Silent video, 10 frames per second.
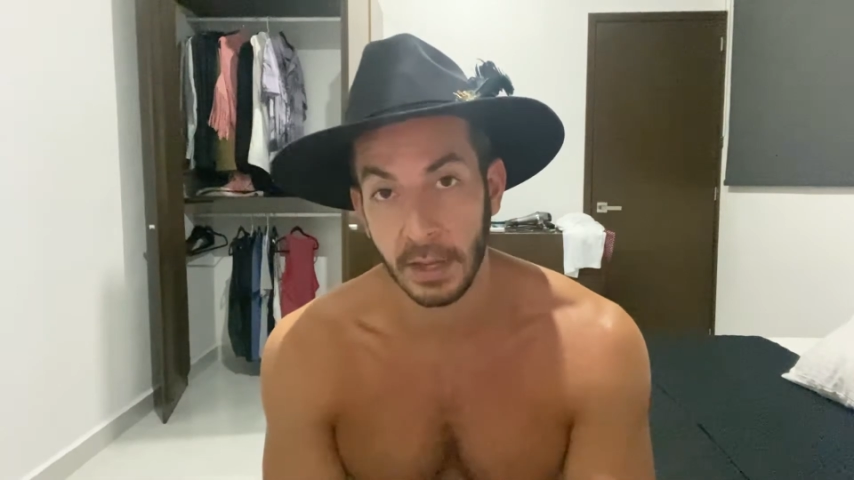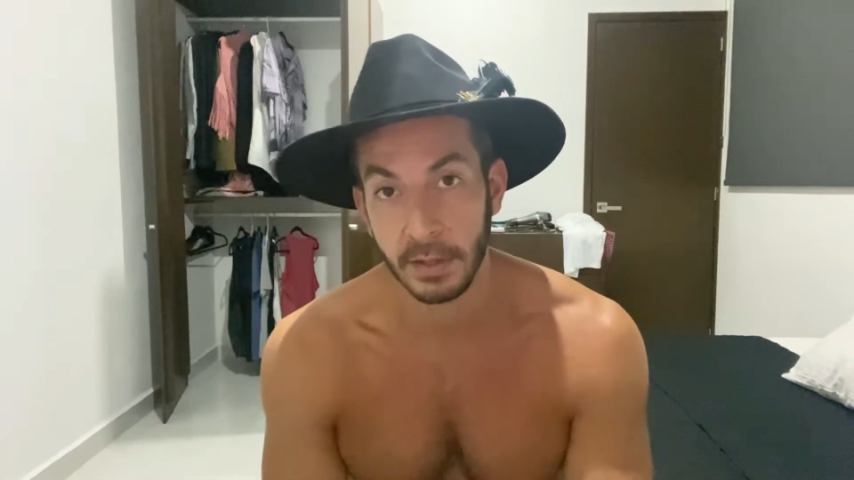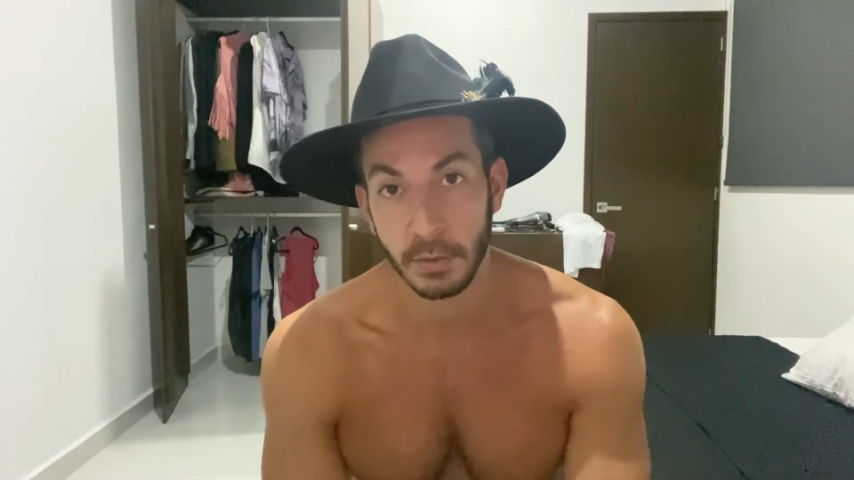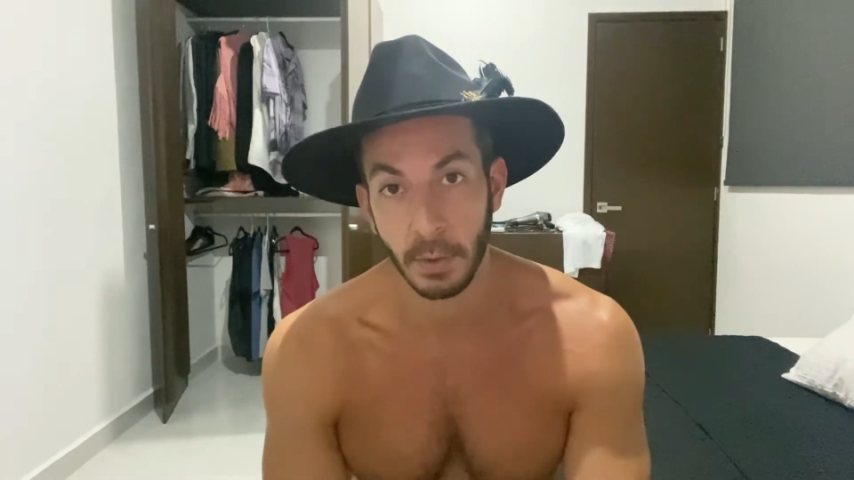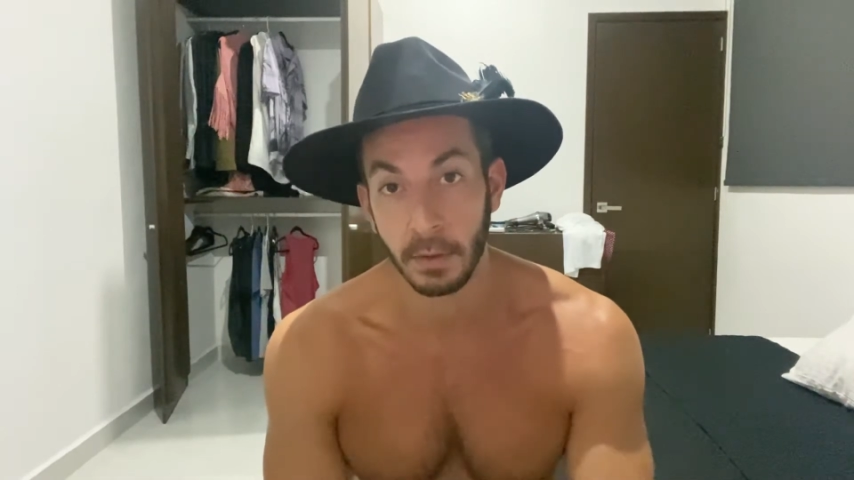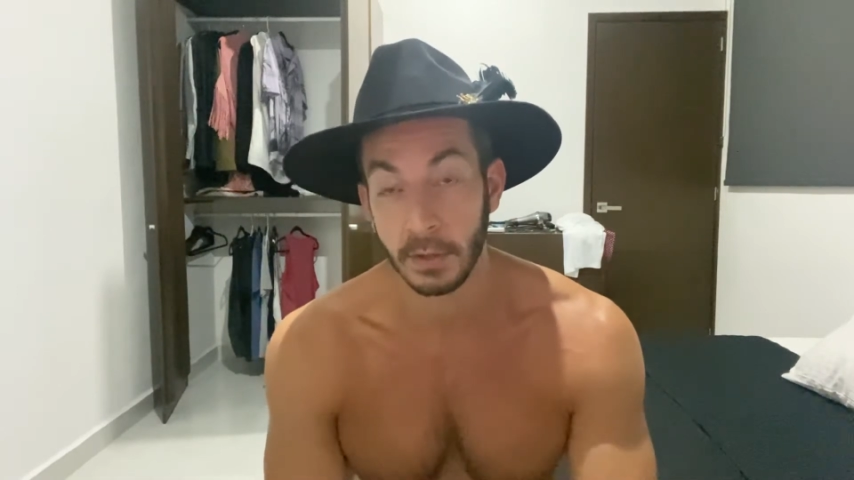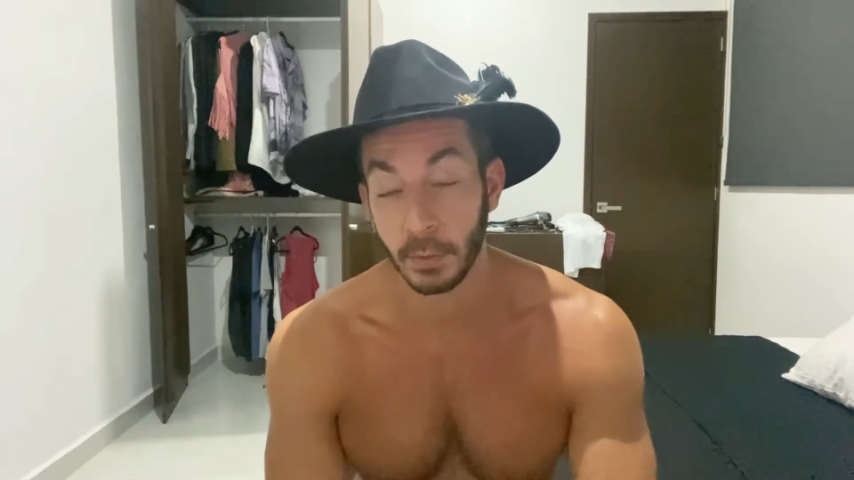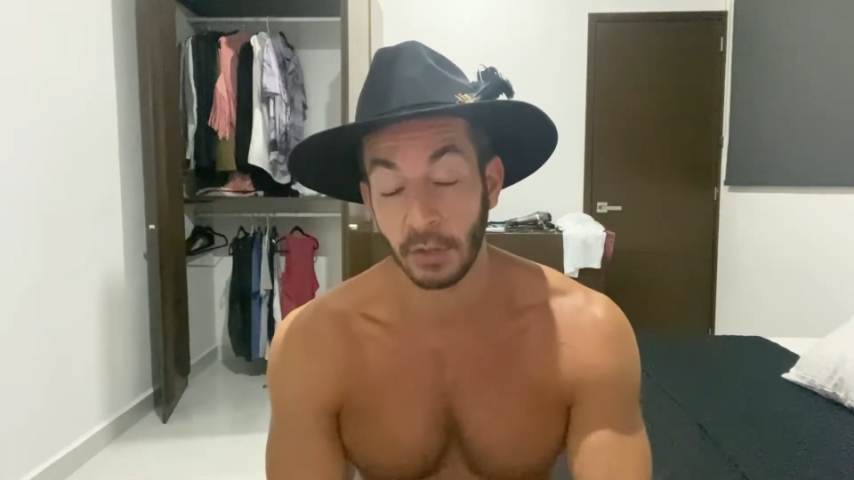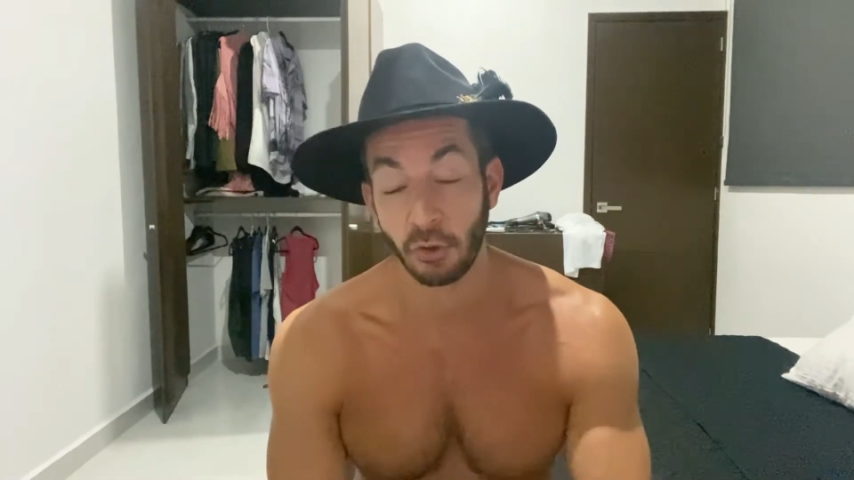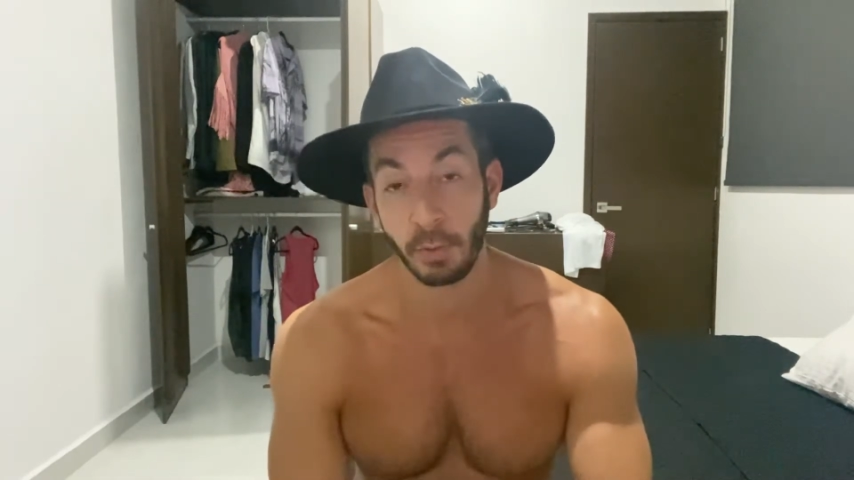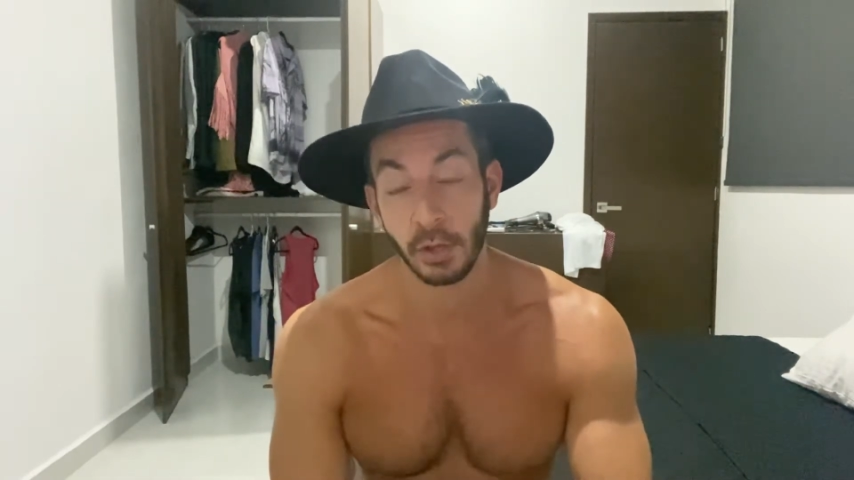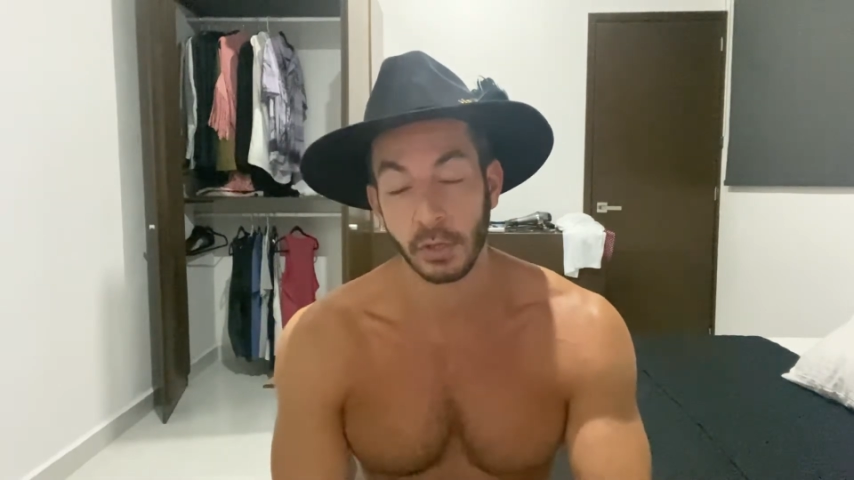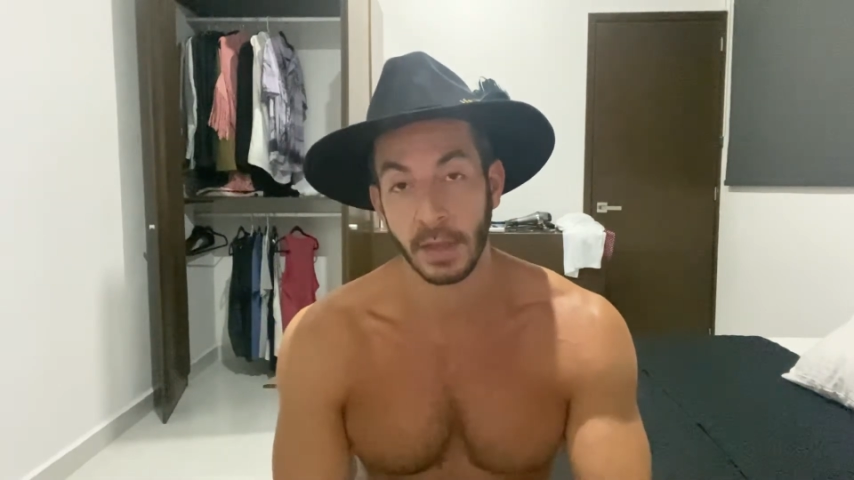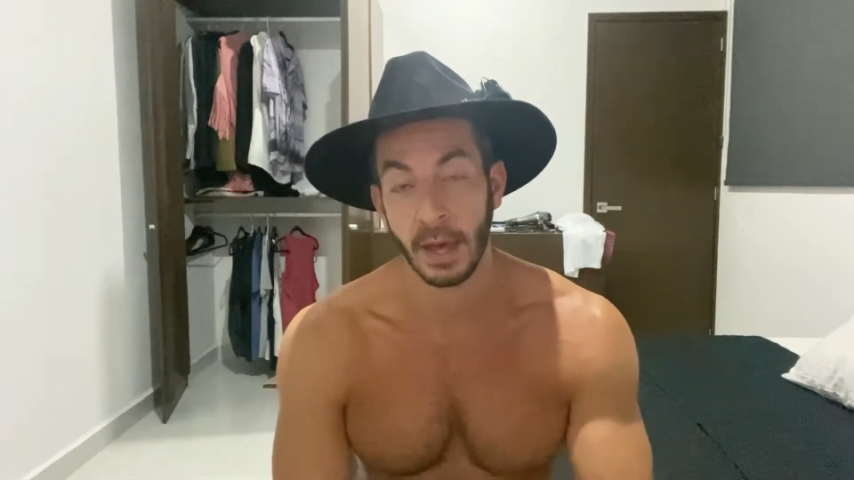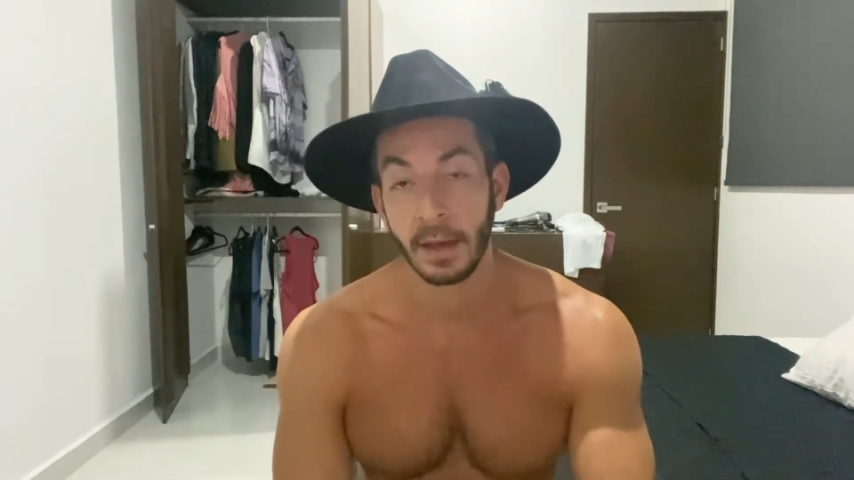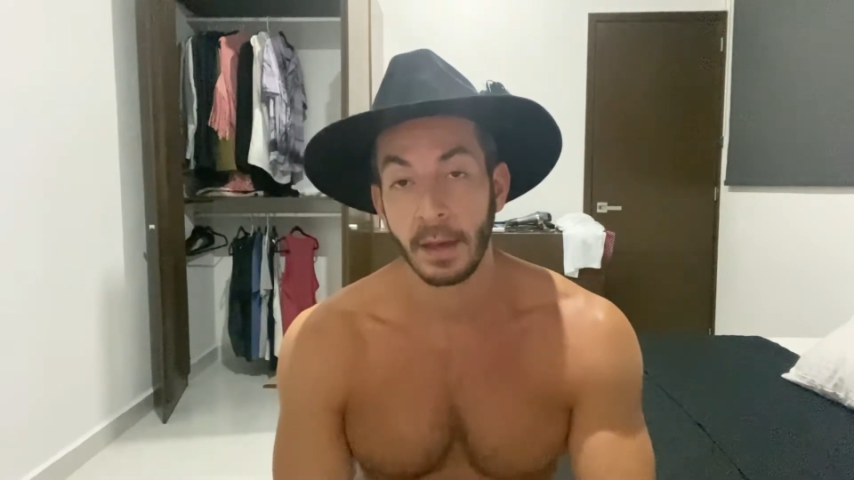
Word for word: this world. There's way too much of that.